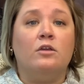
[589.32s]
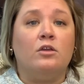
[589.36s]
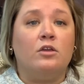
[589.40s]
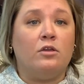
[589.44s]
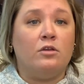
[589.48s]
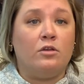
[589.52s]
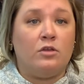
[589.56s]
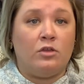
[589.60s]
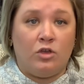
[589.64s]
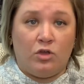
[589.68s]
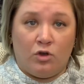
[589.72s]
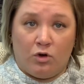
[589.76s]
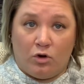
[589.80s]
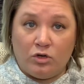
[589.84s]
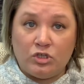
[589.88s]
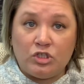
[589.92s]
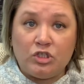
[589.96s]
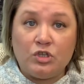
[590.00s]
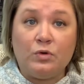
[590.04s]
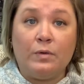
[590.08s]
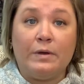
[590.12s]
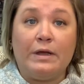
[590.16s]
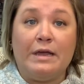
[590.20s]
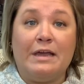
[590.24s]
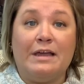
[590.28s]
you're
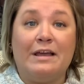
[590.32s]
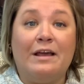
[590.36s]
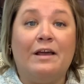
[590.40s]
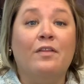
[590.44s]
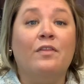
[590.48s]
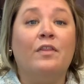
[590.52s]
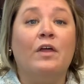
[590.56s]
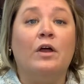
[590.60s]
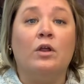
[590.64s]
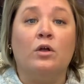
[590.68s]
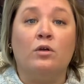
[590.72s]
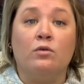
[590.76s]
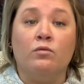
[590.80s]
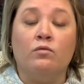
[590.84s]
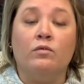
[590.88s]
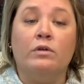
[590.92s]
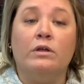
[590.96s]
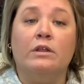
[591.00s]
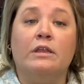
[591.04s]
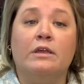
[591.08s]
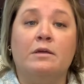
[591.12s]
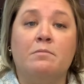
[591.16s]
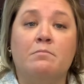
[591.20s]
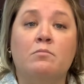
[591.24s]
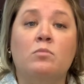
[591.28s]
doing that are
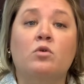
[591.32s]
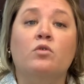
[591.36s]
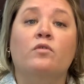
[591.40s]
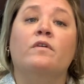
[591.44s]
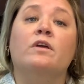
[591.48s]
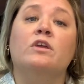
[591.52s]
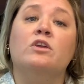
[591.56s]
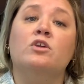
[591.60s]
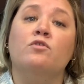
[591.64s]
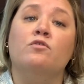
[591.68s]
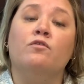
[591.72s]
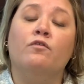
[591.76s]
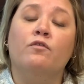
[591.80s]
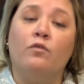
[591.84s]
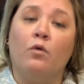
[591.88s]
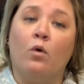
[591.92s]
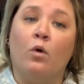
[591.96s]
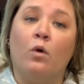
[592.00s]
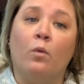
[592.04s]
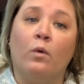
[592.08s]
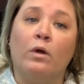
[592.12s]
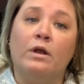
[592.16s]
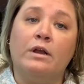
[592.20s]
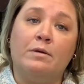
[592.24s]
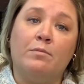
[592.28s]
really moving you
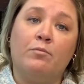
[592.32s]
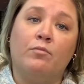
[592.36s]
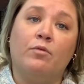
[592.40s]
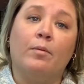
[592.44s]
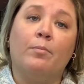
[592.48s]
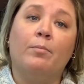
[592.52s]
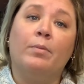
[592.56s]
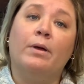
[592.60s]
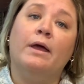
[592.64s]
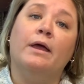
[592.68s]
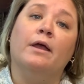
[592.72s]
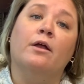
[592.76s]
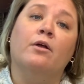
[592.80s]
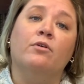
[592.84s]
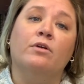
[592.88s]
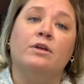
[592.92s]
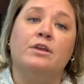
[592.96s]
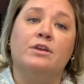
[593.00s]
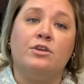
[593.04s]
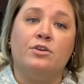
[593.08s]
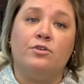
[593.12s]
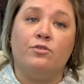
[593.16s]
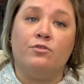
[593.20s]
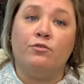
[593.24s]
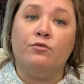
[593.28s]
forward and preparing
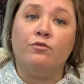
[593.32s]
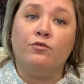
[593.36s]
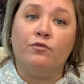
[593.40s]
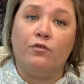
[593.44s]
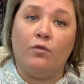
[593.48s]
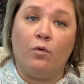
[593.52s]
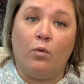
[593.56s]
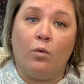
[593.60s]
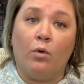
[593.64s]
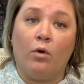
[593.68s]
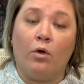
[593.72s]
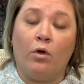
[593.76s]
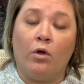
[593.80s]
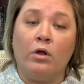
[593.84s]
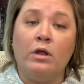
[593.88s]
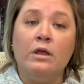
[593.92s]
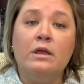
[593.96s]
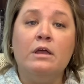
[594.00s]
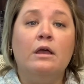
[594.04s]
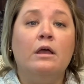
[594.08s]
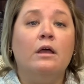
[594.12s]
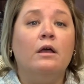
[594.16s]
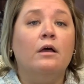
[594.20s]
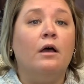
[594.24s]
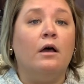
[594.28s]
you for
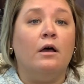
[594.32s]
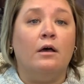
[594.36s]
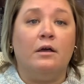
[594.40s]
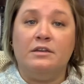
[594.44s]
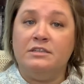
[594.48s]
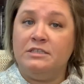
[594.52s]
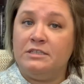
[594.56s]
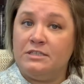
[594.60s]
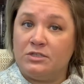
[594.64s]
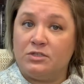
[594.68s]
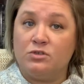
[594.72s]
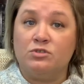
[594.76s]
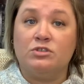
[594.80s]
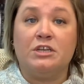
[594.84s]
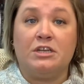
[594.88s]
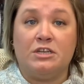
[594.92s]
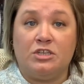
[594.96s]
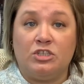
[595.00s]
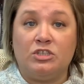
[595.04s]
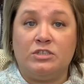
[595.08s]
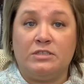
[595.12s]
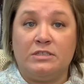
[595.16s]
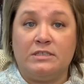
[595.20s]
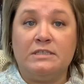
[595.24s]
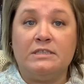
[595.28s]
a
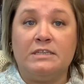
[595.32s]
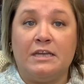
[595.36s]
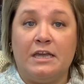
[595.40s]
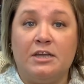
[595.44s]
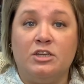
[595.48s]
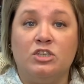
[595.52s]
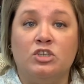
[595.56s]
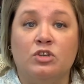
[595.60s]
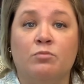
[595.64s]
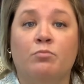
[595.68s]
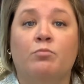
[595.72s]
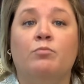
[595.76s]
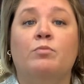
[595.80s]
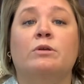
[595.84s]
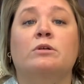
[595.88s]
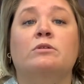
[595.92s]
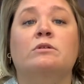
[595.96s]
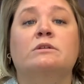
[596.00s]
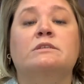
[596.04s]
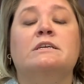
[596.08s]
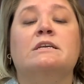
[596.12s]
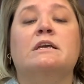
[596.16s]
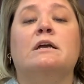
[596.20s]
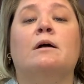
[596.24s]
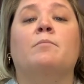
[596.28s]
dissertation stage. You're
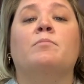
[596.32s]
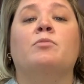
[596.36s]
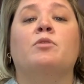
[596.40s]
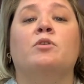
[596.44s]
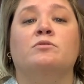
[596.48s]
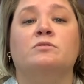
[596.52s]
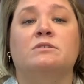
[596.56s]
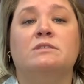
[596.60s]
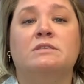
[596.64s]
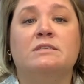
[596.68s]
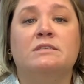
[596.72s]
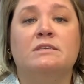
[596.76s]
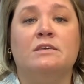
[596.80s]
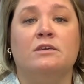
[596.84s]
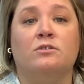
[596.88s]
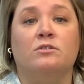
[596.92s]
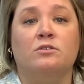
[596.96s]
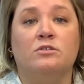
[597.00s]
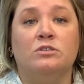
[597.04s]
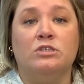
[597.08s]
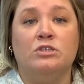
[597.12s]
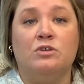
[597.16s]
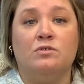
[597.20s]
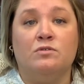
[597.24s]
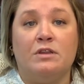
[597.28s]
building up those
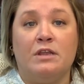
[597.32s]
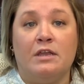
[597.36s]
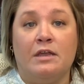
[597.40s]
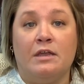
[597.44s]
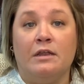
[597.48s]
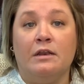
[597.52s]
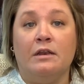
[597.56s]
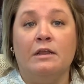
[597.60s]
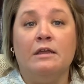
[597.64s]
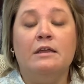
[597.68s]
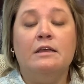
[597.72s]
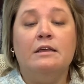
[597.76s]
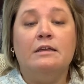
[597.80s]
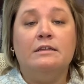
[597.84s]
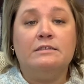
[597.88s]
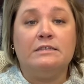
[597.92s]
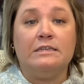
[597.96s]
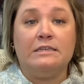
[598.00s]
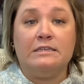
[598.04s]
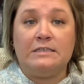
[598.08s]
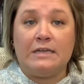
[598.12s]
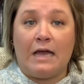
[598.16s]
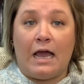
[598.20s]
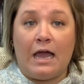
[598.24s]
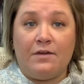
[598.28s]
skills you need to
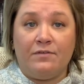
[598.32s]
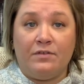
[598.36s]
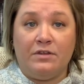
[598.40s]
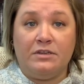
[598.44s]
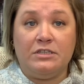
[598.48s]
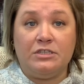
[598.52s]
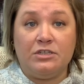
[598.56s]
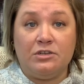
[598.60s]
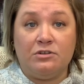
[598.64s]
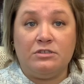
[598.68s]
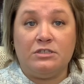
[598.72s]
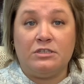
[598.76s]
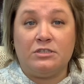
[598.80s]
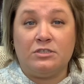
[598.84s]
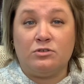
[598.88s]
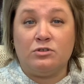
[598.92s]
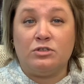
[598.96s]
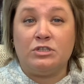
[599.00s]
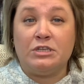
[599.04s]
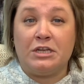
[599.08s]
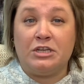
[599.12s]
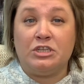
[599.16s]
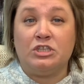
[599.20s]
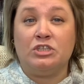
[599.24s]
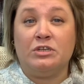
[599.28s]
dive into your
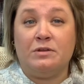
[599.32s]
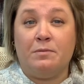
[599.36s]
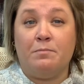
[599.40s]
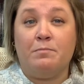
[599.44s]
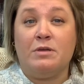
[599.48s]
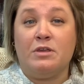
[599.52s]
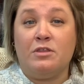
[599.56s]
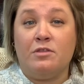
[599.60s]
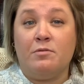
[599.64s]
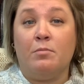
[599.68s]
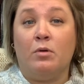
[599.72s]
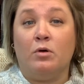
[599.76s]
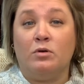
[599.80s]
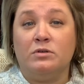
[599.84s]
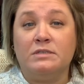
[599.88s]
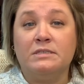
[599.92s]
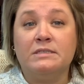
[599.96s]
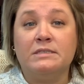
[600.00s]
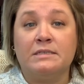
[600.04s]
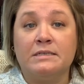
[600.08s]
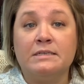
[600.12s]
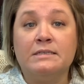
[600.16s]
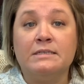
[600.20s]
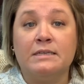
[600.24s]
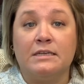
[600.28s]
dissertation and be the most
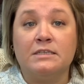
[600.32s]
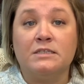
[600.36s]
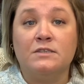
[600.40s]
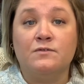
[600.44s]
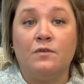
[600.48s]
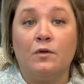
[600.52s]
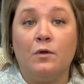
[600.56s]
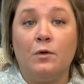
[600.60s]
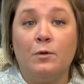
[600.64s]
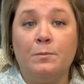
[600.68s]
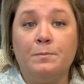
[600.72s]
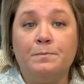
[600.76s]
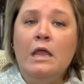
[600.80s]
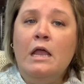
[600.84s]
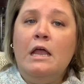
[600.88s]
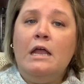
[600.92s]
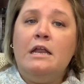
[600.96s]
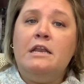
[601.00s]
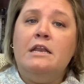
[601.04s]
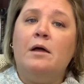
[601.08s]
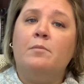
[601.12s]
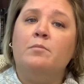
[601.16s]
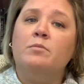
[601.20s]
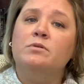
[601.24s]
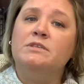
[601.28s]
successful.
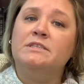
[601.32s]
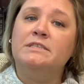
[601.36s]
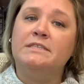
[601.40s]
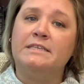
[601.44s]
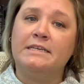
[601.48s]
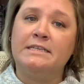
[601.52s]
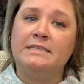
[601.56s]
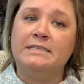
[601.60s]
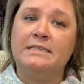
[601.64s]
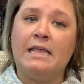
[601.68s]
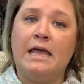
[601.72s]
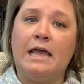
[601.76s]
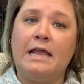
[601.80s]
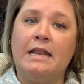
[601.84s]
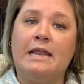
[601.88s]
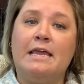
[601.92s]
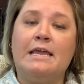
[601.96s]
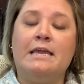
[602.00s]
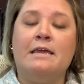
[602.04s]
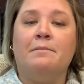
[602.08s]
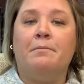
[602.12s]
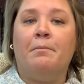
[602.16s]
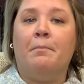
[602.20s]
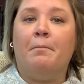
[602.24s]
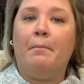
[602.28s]
Number 6, then,
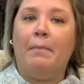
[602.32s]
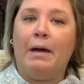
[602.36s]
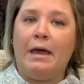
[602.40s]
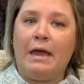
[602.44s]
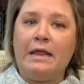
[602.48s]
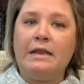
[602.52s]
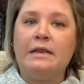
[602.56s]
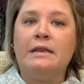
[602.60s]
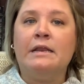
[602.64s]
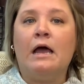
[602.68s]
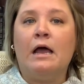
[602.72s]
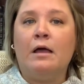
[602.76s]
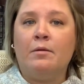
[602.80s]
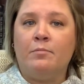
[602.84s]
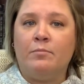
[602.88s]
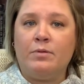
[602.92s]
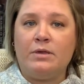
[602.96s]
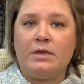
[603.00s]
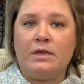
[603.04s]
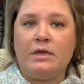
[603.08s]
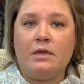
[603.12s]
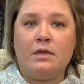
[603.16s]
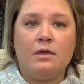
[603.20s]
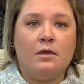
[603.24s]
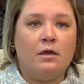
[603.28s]
it might not
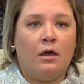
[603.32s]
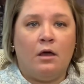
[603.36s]
be